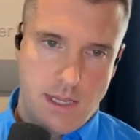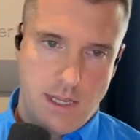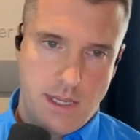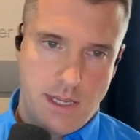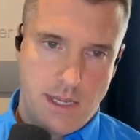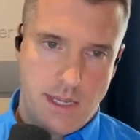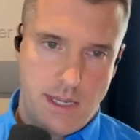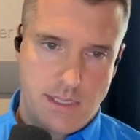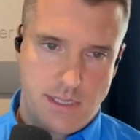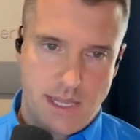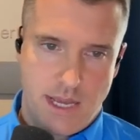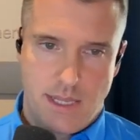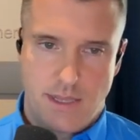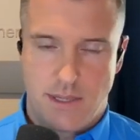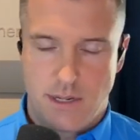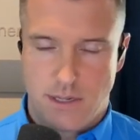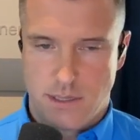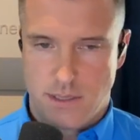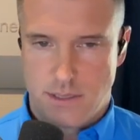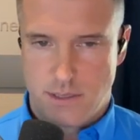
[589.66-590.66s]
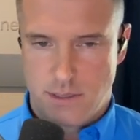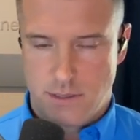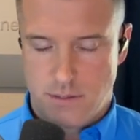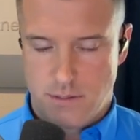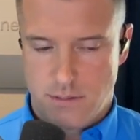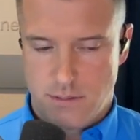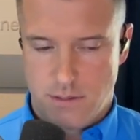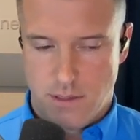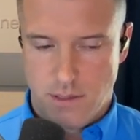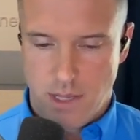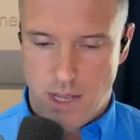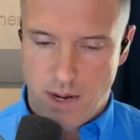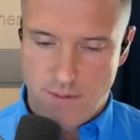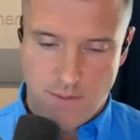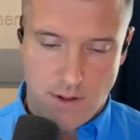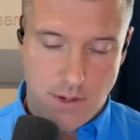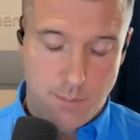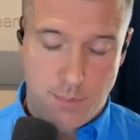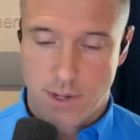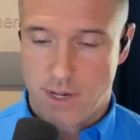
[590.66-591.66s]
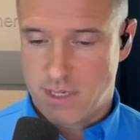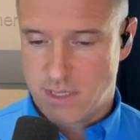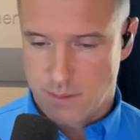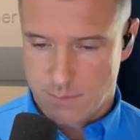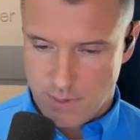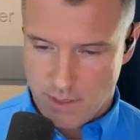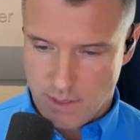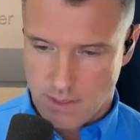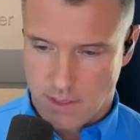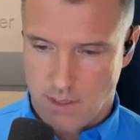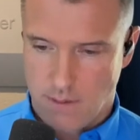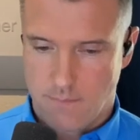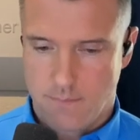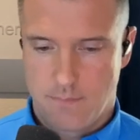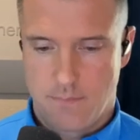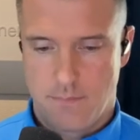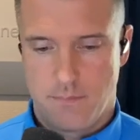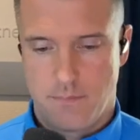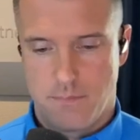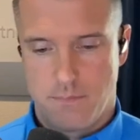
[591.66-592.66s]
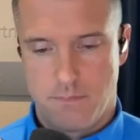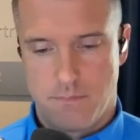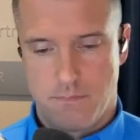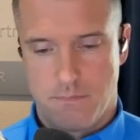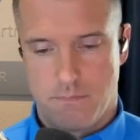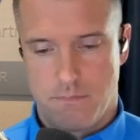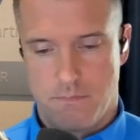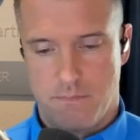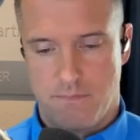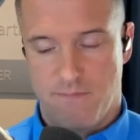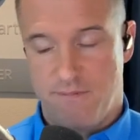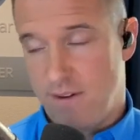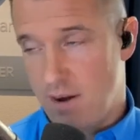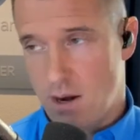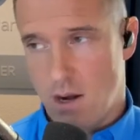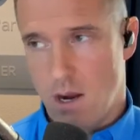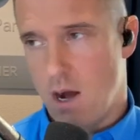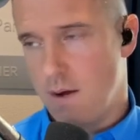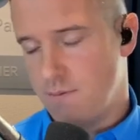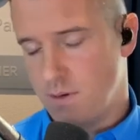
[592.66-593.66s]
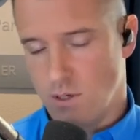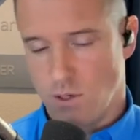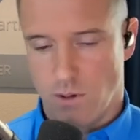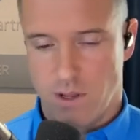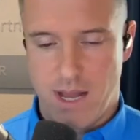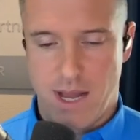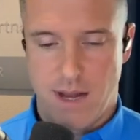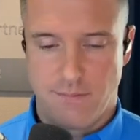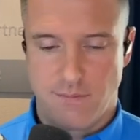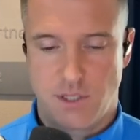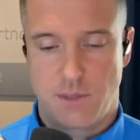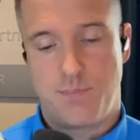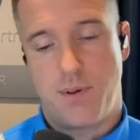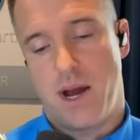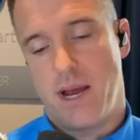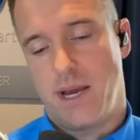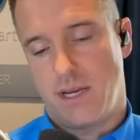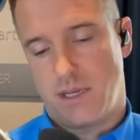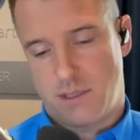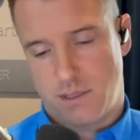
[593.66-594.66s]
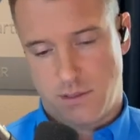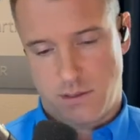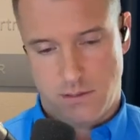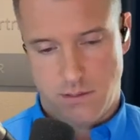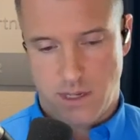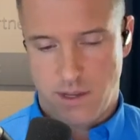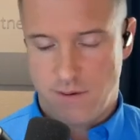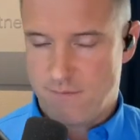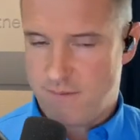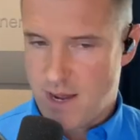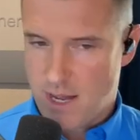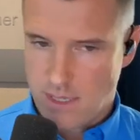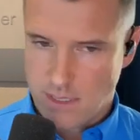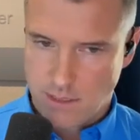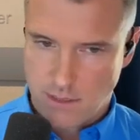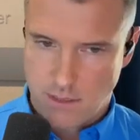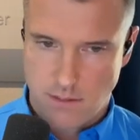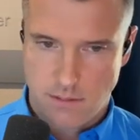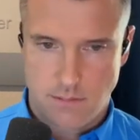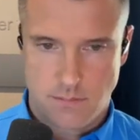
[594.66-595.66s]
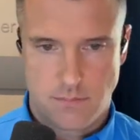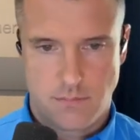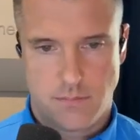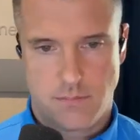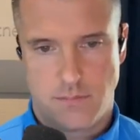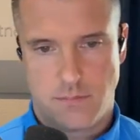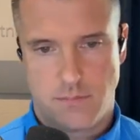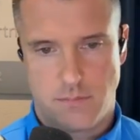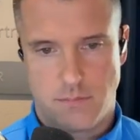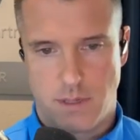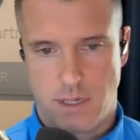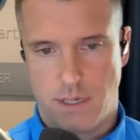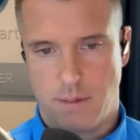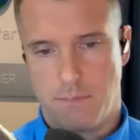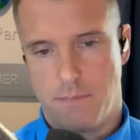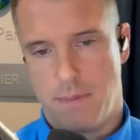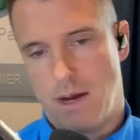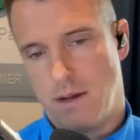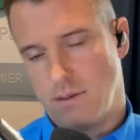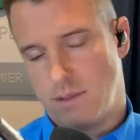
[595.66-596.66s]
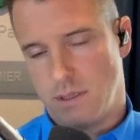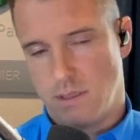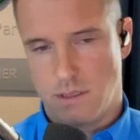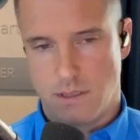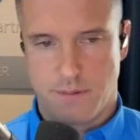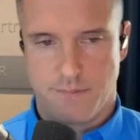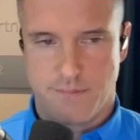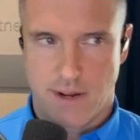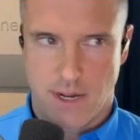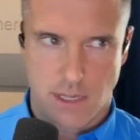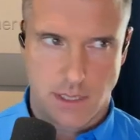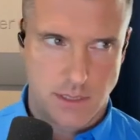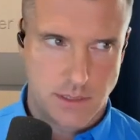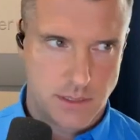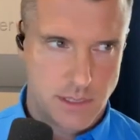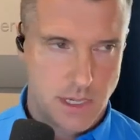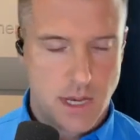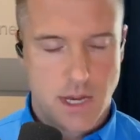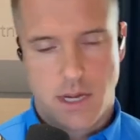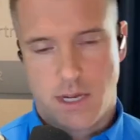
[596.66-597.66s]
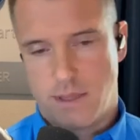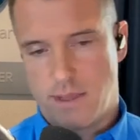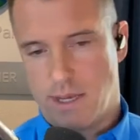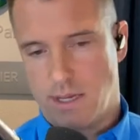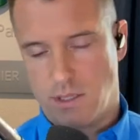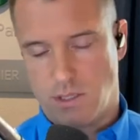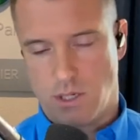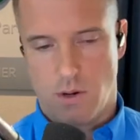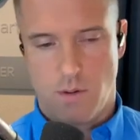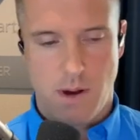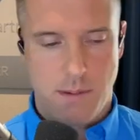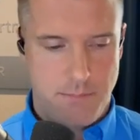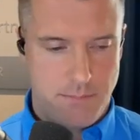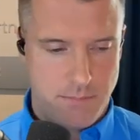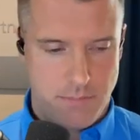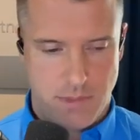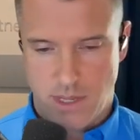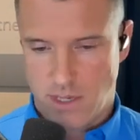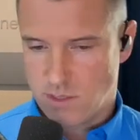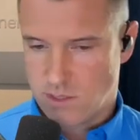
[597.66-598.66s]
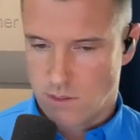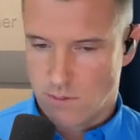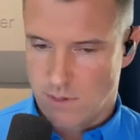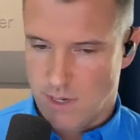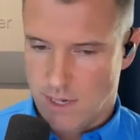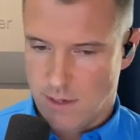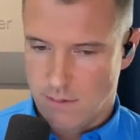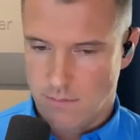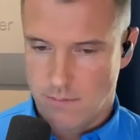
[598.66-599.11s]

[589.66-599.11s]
that there's a lot of unpredictability. Very often you'll have spikes and valleys, right? Mountains and valleys. Things go up, things go down.